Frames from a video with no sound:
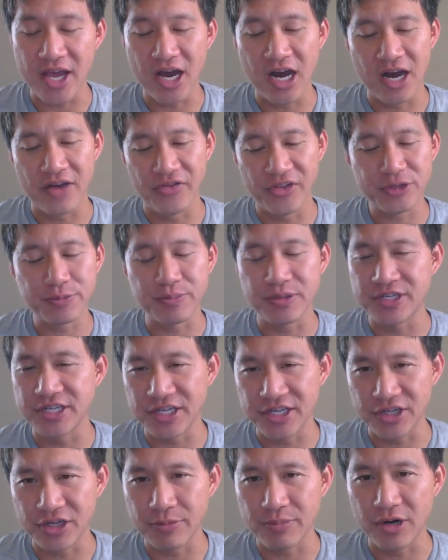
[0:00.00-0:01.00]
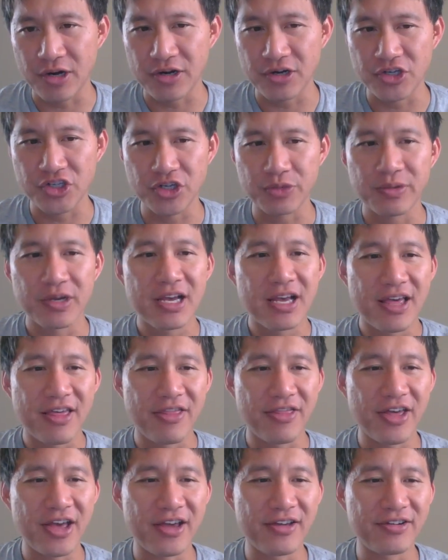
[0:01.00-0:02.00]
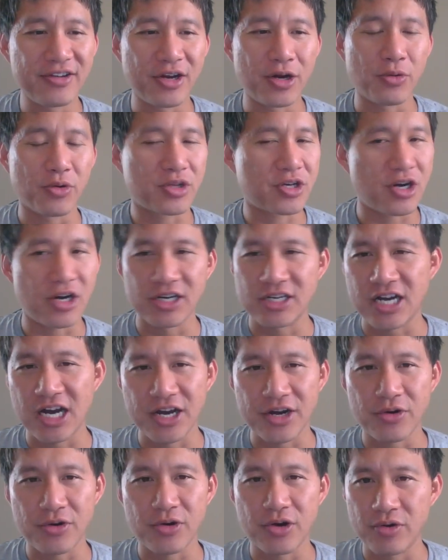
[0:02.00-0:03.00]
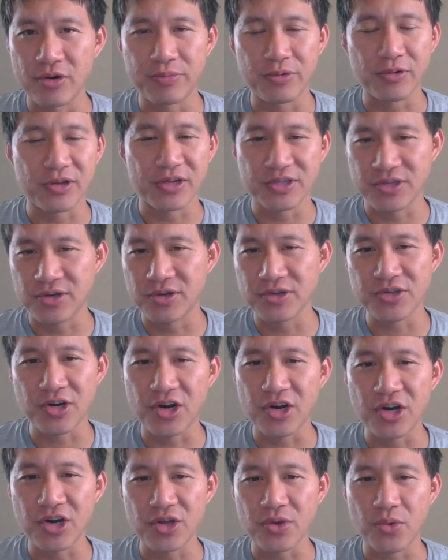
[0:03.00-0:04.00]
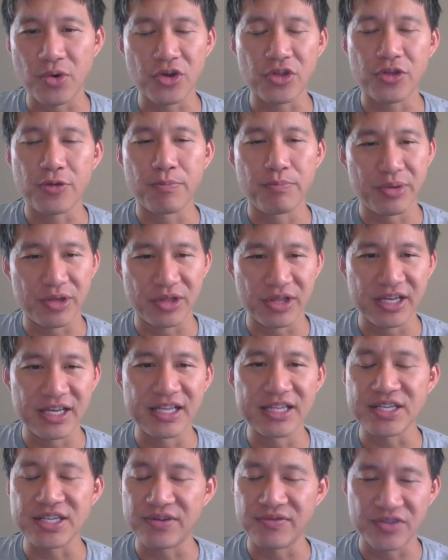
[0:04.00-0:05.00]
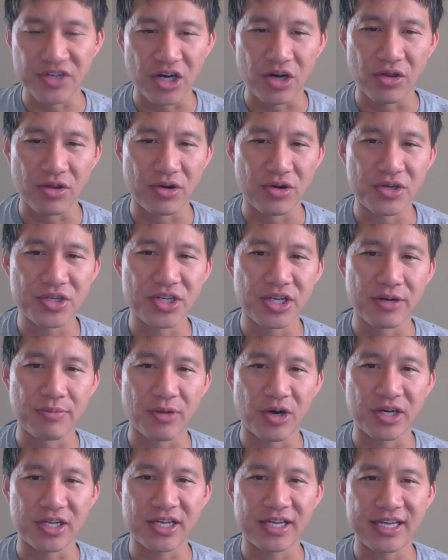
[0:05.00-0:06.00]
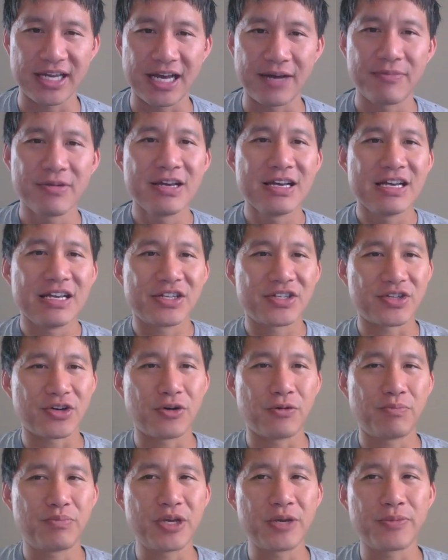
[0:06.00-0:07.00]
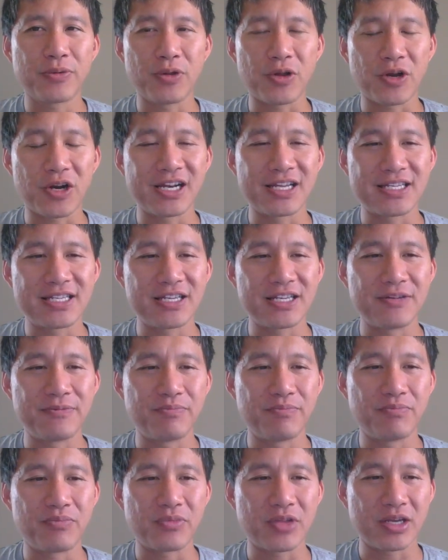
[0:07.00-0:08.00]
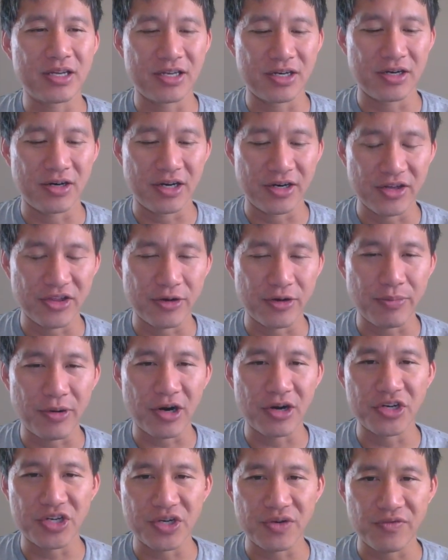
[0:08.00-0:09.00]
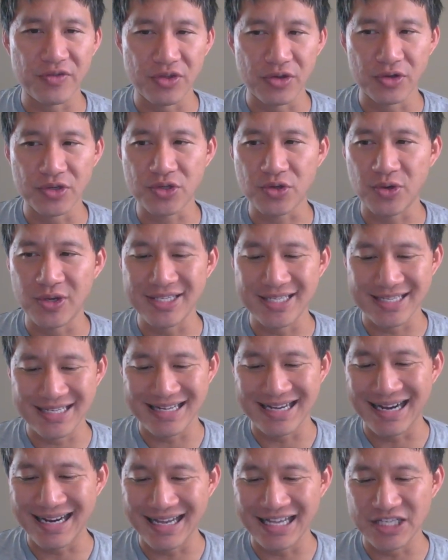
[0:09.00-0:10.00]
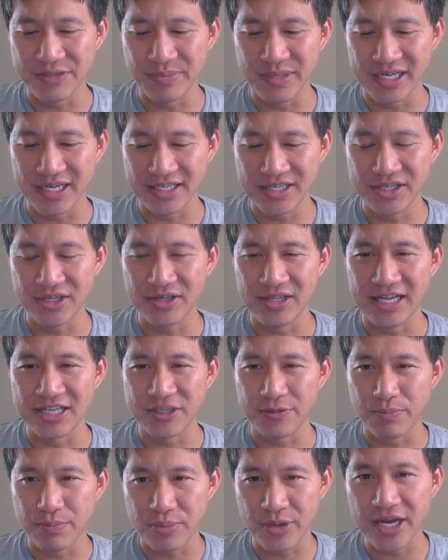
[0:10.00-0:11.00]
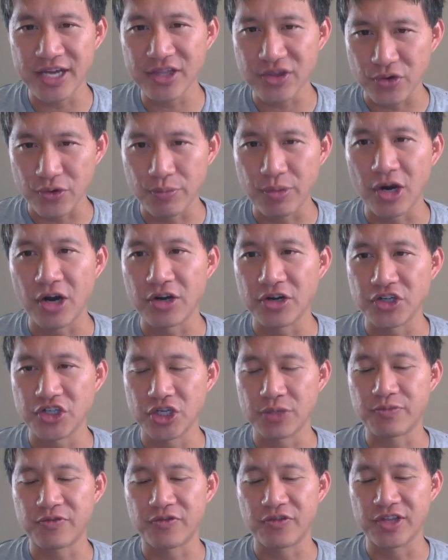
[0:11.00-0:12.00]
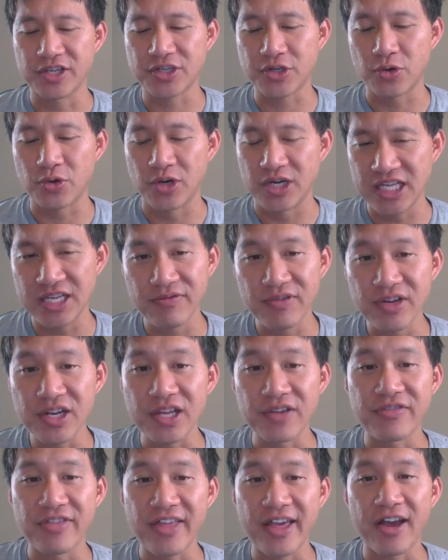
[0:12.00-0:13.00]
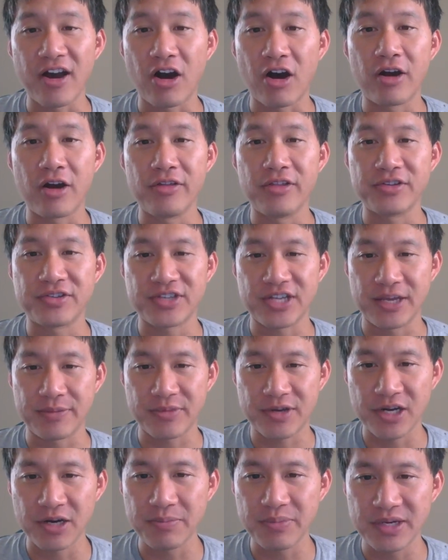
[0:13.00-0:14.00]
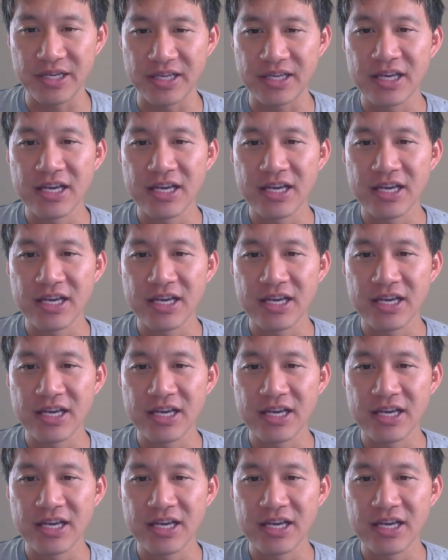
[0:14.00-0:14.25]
on this particular partnership than, you know, with Cardano or Ripple, because those are already worth billions of dollars in market cap. So people are going to see, you know, another partnership for those coins is not as big deal as a breakthrough partnership for this coin, even if they are the same company.